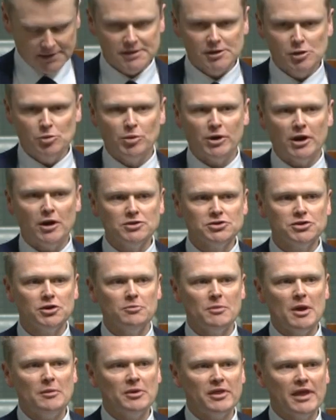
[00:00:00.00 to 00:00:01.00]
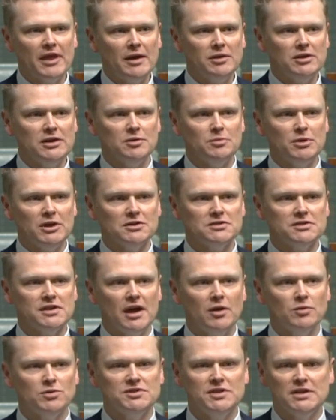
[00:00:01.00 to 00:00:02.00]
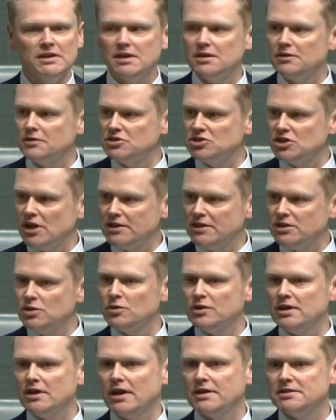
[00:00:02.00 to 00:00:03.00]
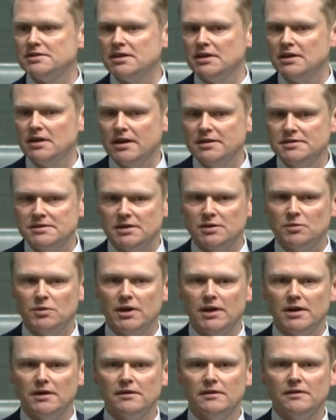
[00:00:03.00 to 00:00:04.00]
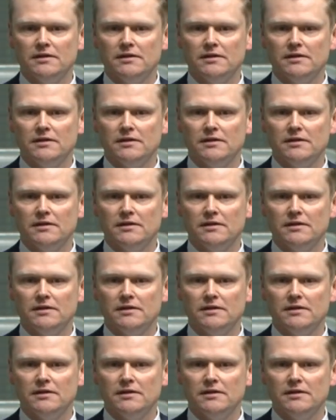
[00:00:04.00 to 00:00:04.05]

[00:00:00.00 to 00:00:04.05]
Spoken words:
But I also remember that year because that was the year in January 1990 where